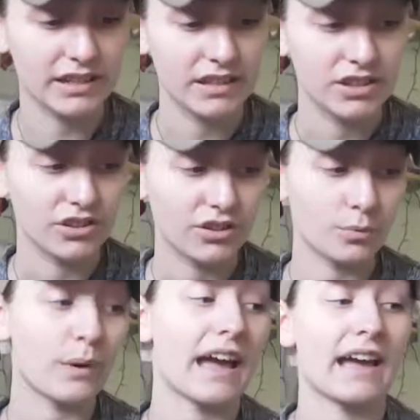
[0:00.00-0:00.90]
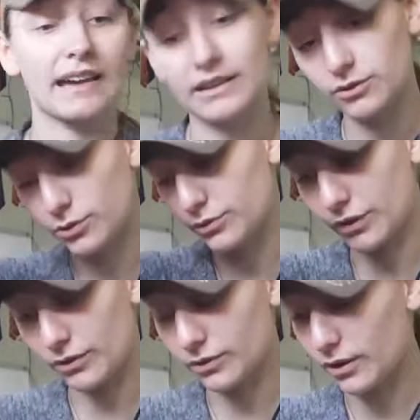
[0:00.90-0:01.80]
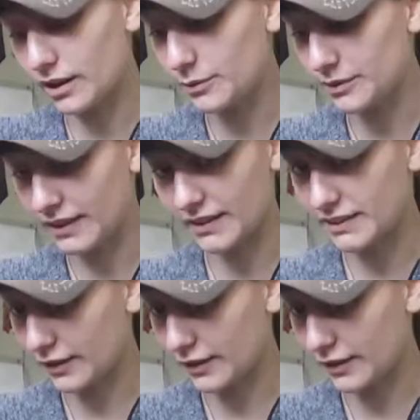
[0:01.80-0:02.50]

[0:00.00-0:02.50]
You couldn't wear a hat indoors, so I always had to